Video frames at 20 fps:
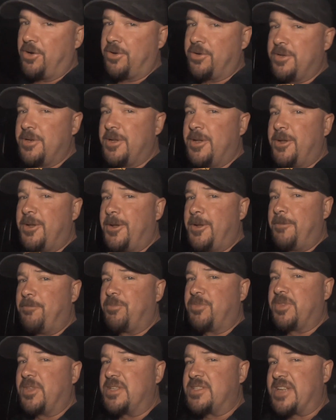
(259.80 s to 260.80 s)
on,
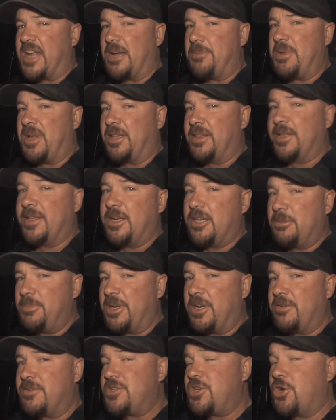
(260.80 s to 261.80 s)
there's going to be a little
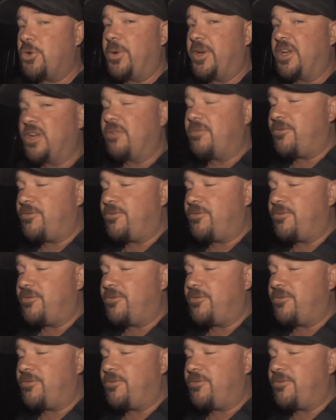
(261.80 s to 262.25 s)
bit of toing and